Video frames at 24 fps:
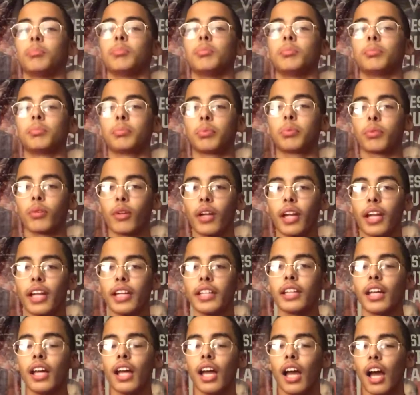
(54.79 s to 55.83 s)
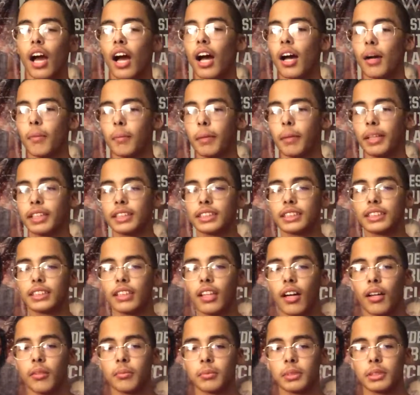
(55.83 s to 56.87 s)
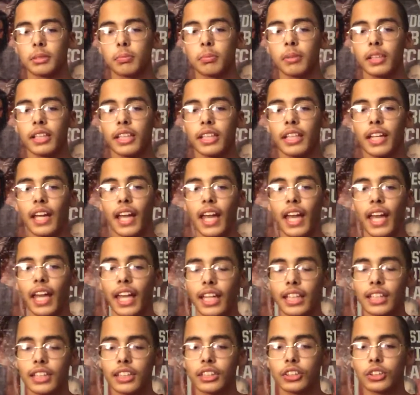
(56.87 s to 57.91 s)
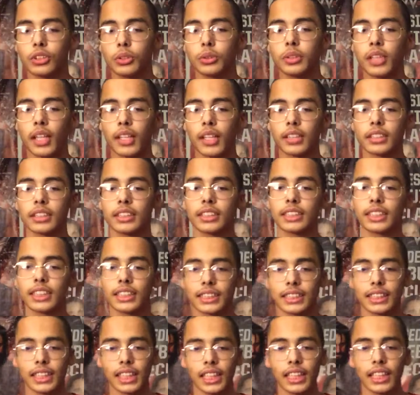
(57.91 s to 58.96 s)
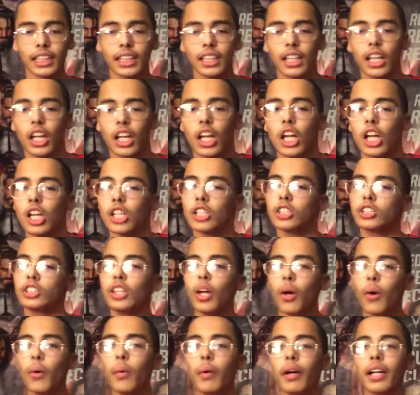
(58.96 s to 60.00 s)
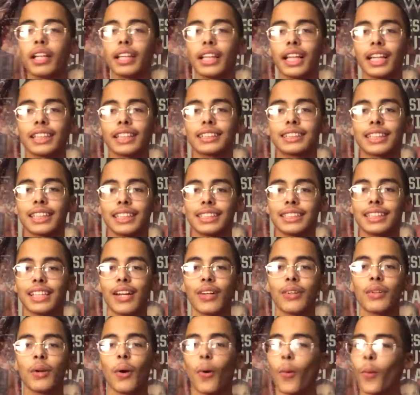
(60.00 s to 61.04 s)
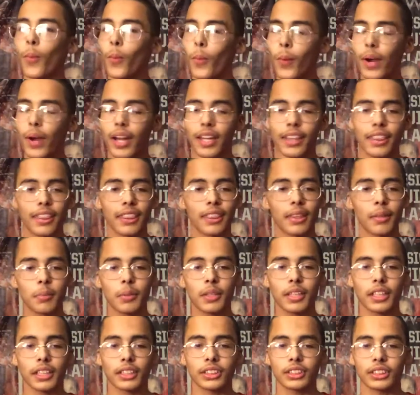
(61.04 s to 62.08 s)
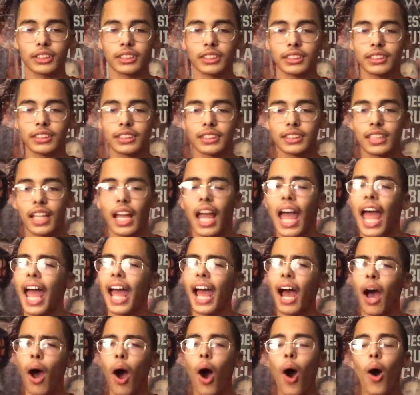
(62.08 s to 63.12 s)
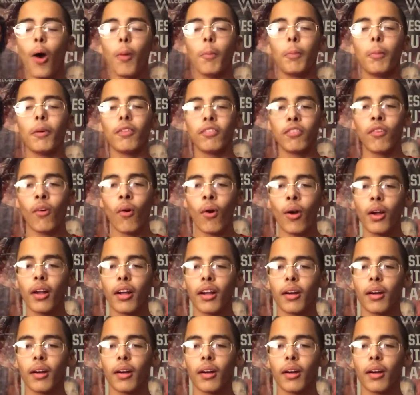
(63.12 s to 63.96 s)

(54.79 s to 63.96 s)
brand split in 2016. So let's get down with the predictions. Oh, before